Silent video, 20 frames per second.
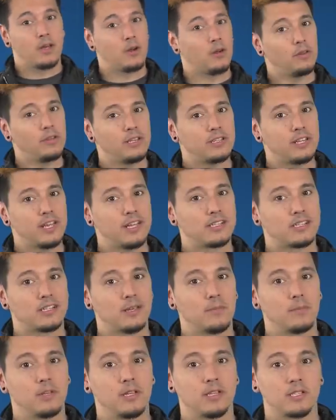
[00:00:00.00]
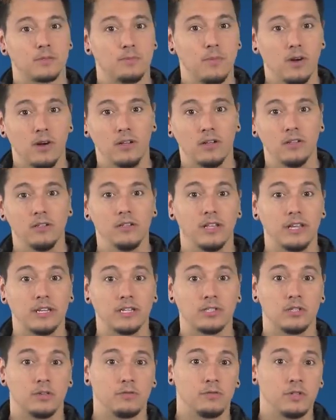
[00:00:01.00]
It only takes something small,
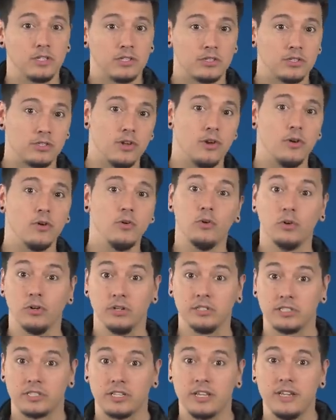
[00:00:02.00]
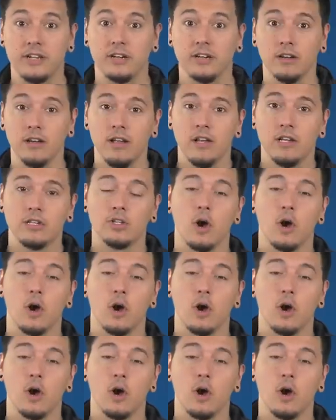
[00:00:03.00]
like shifting snow or a skier,